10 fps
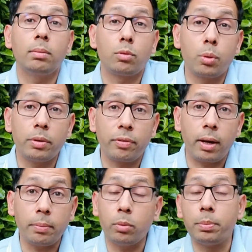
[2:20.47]

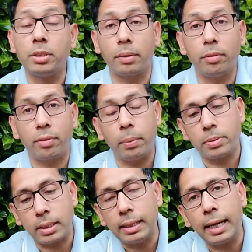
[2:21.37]

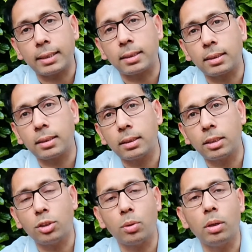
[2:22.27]
75% less,
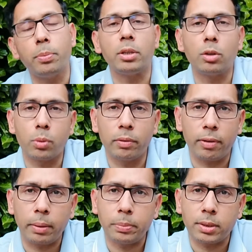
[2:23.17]
because you're only putting
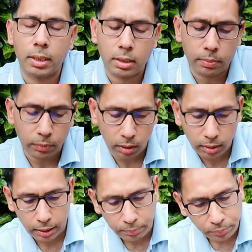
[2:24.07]
25%.
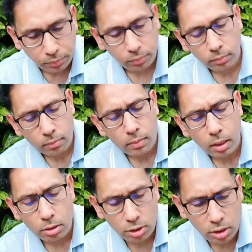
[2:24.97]
Okay,
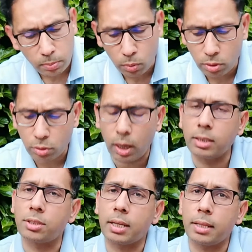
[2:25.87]
so it's important to
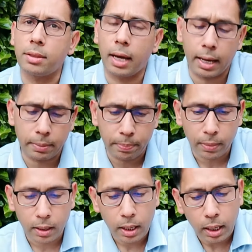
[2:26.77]
understand that.
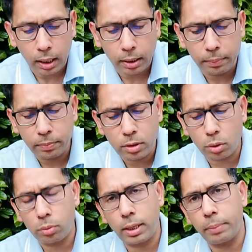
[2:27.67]

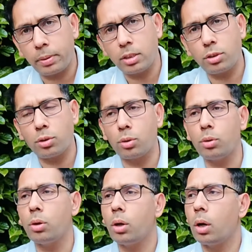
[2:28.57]
So that brings
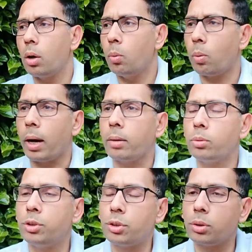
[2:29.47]
to why
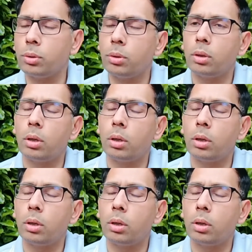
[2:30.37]
would you